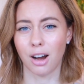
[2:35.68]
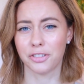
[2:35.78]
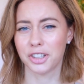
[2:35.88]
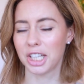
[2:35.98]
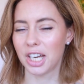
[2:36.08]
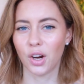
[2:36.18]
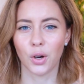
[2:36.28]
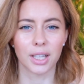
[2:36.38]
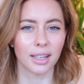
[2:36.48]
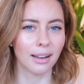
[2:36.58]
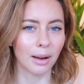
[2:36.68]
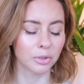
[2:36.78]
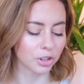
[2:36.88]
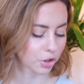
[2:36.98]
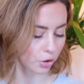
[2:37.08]
half a year or year,
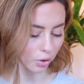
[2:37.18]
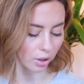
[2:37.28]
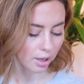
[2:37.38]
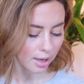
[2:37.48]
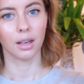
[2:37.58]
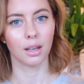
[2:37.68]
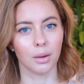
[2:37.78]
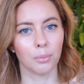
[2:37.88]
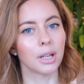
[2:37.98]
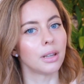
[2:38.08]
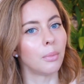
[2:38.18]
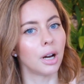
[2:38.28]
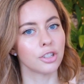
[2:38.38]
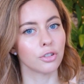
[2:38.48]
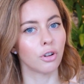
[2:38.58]
I'm not sure. But the
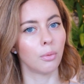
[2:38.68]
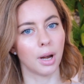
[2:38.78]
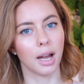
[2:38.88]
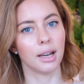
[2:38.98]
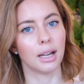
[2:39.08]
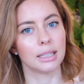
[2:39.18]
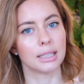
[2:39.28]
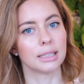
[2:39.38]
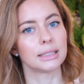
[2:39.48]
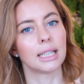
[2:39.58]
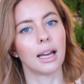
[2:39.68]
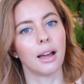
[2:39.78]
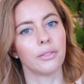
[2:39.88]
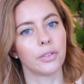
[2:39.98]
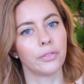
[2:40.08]
Master Chrome highlighters
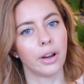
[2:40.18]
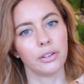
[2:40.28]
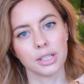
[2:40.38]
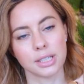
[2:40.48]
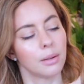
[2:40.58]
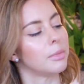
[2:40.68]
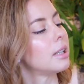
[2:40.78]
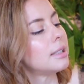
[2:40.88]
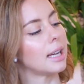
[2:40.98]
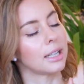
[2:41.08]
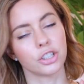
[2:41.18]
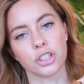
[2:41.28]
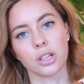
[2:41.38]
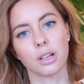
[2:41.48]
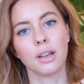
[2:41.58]
have a very similar
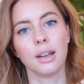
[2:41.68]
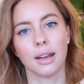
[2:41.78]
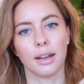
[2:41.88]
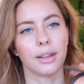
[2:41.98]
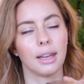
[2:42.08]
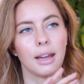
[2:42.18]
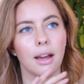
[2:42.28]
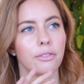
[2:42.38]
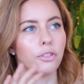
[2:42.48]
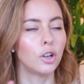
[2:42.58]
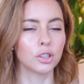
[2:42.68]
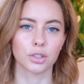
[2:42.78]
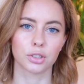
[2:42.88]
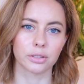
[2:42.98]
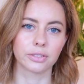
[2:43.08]
texture and they have all
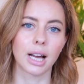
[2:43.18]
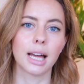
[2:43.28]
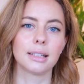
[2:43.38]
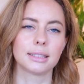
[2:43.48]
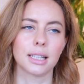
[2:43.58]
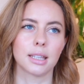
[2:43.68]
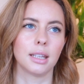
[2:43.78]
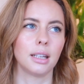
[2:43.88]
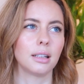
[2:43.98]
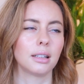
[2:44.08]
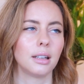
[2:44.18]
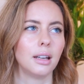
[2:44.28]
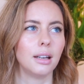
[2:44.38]
sorts of colors. I think